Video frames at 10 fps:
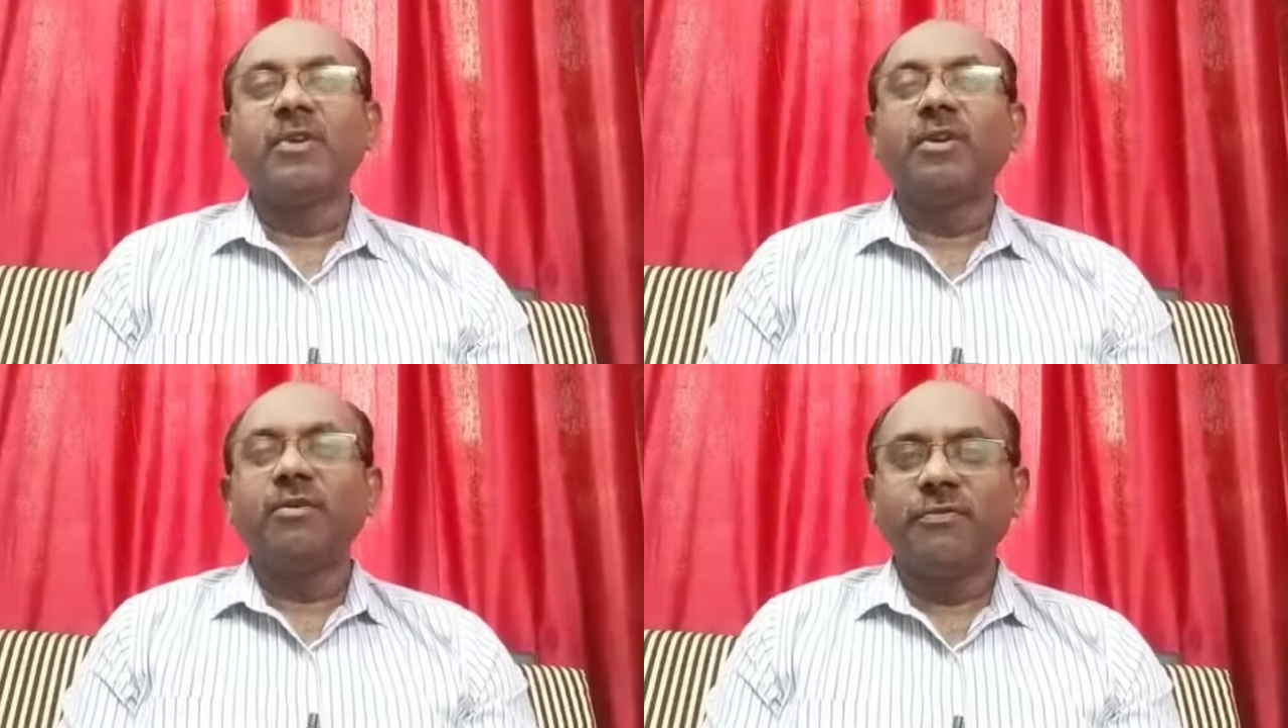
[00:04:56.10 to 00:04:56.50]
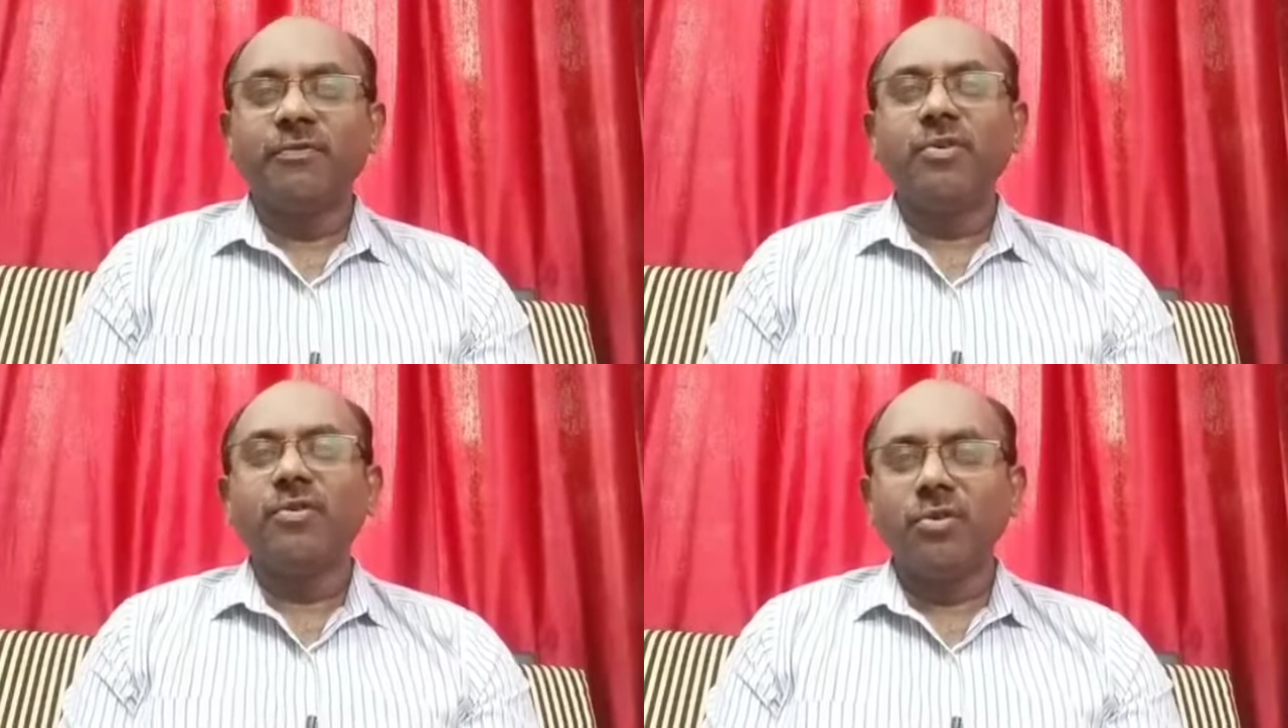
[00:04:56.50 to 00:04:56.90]

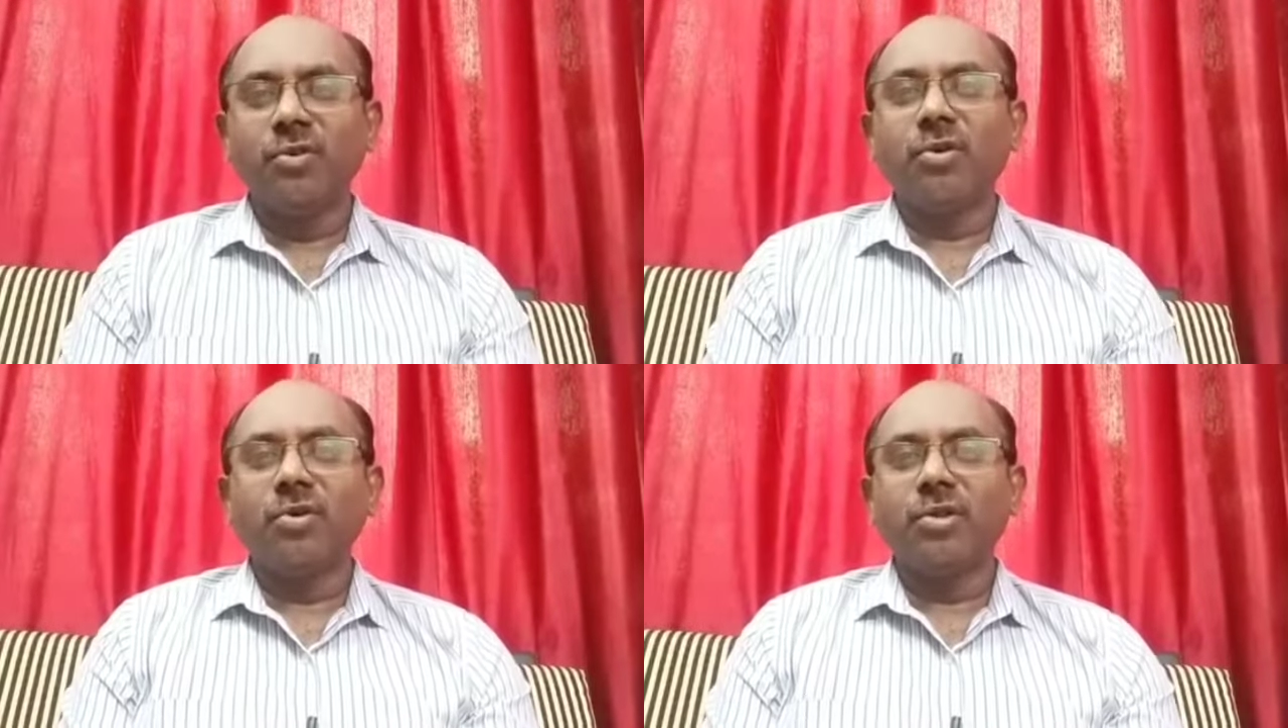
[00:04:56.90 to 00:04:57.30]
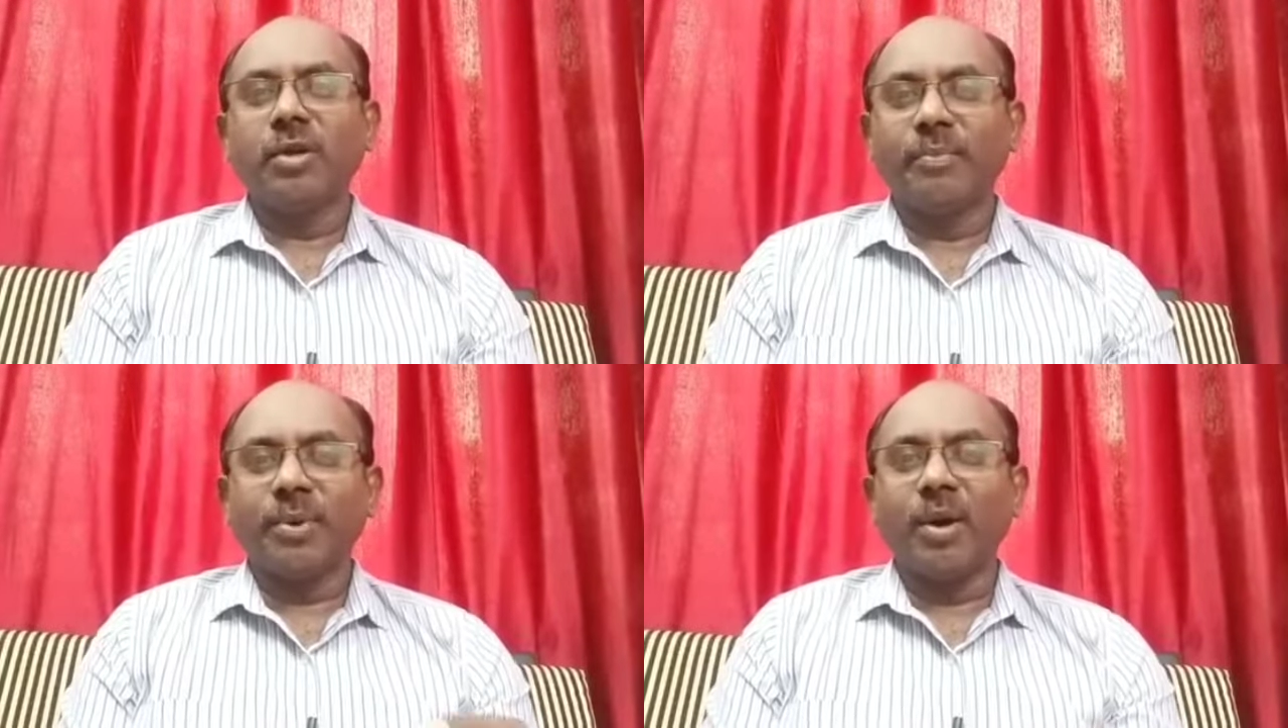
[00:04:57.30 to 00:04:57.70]
If you know
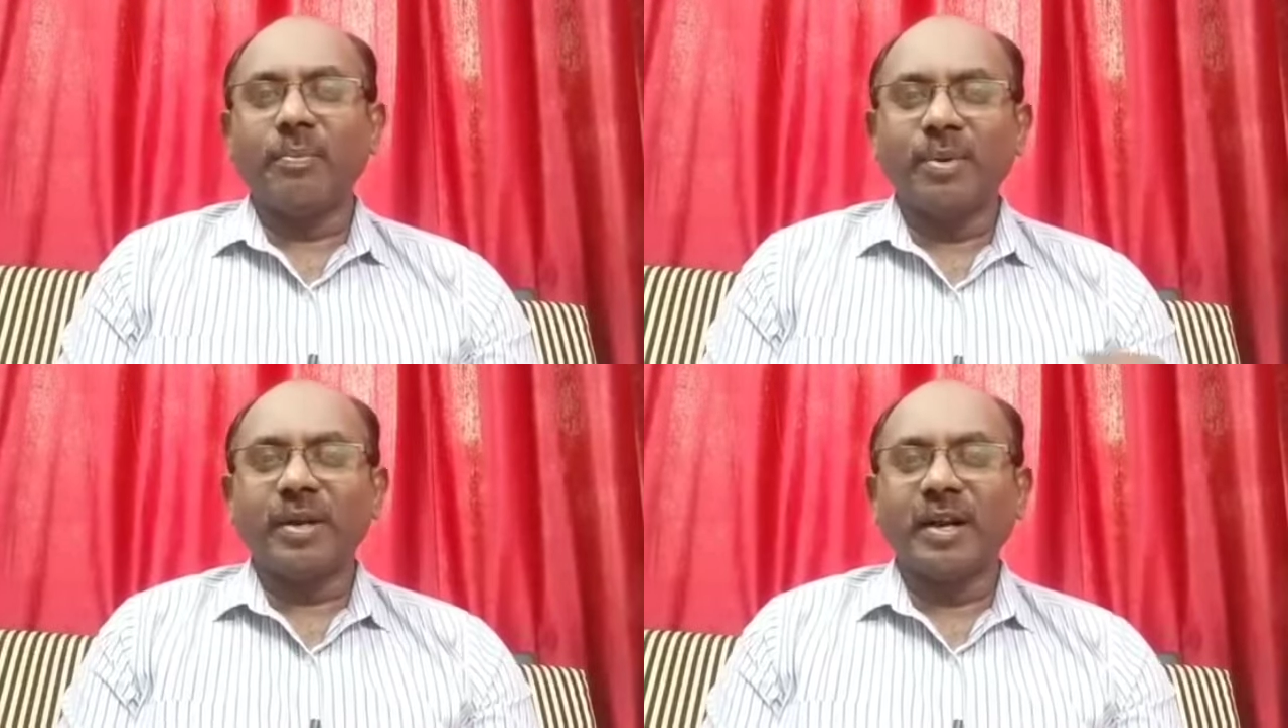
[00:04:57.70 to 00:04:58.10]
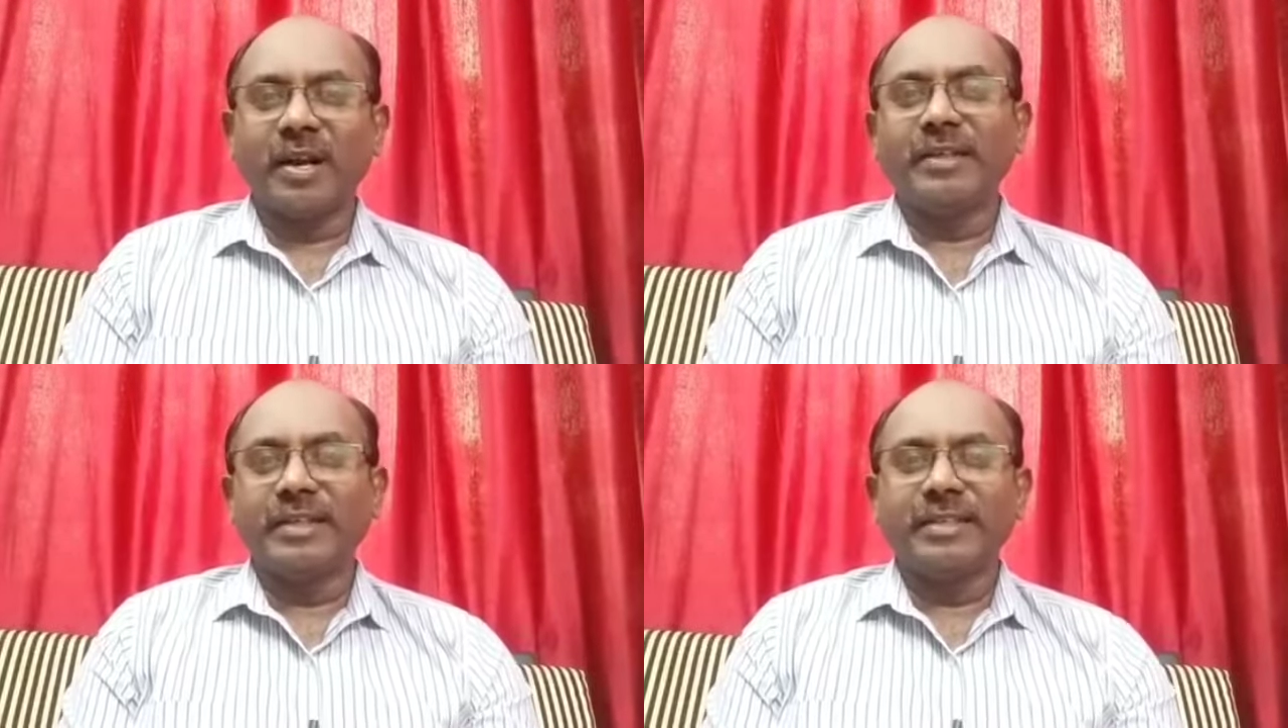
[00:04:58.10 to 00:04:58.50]
the proper
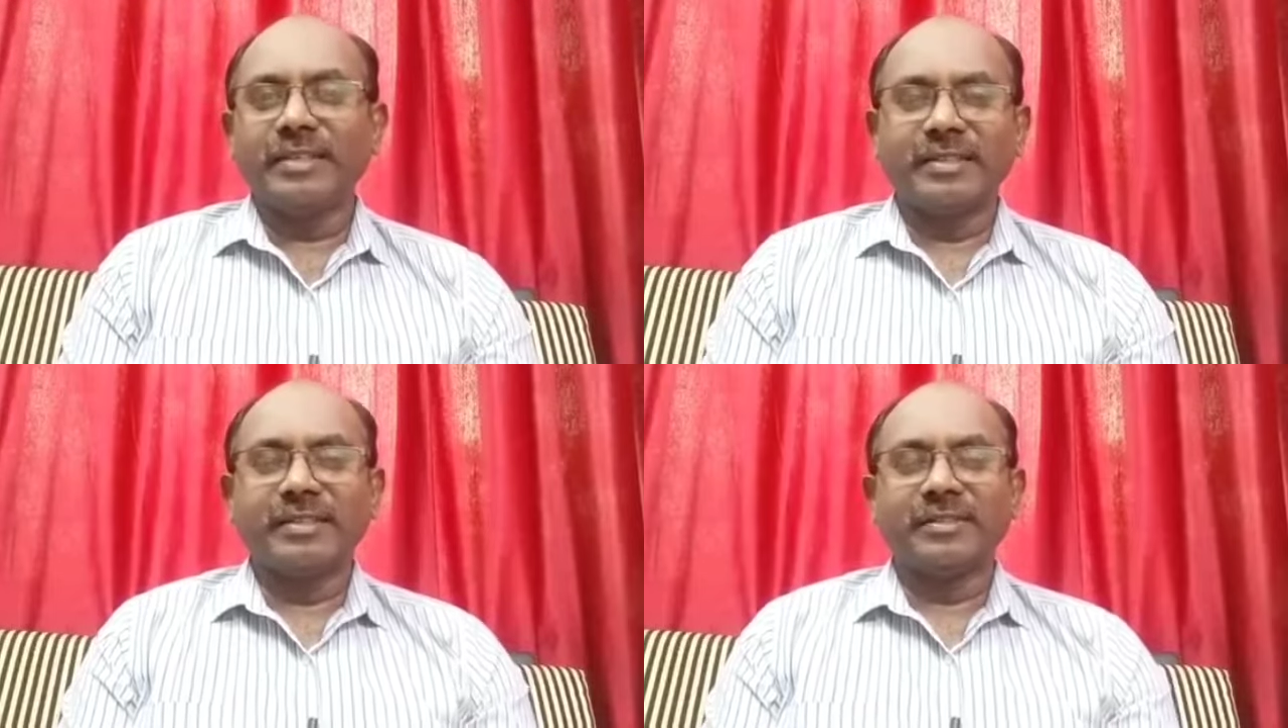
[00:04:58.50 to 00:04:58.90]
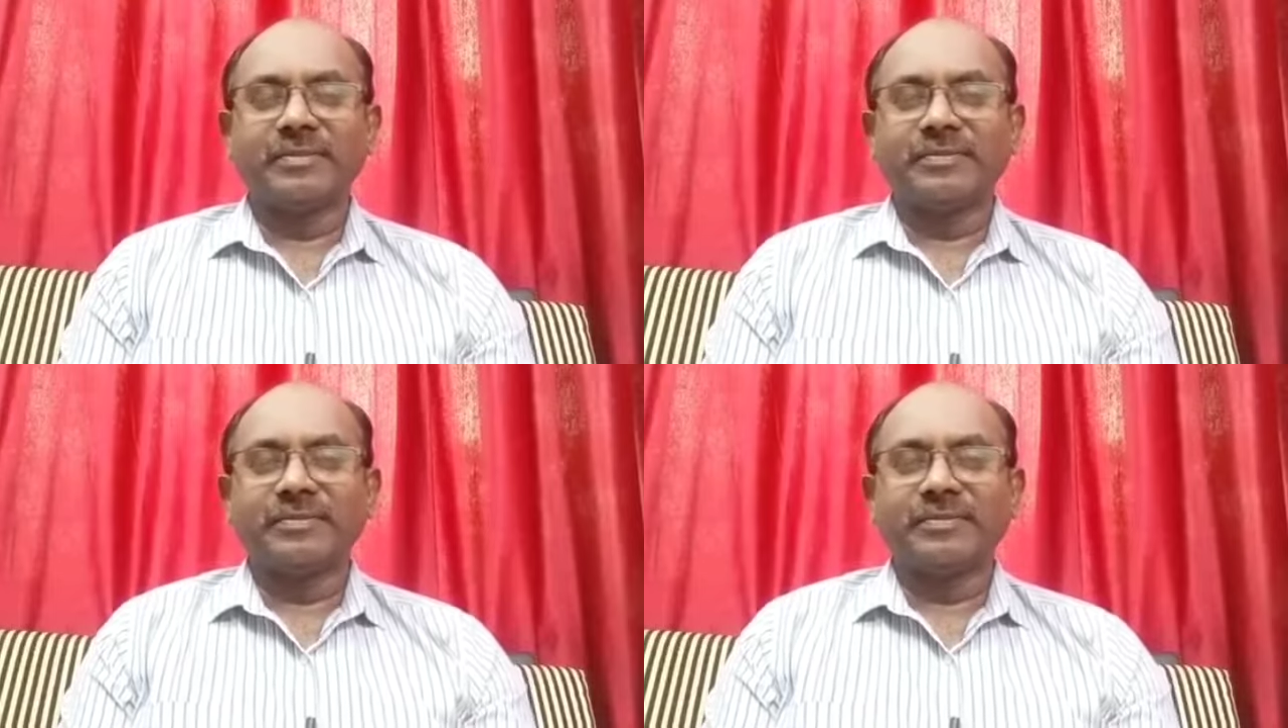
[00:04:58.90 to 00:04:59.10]
content,